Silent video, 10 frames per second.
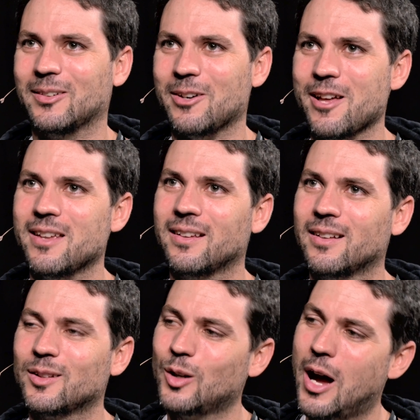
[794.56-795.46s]
Right.
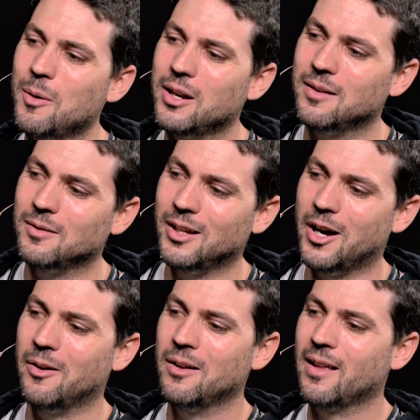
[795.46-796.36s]
So I
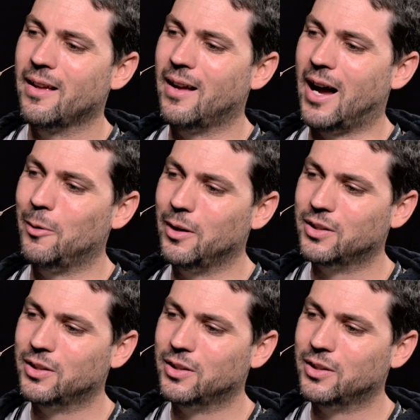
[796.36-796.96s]
would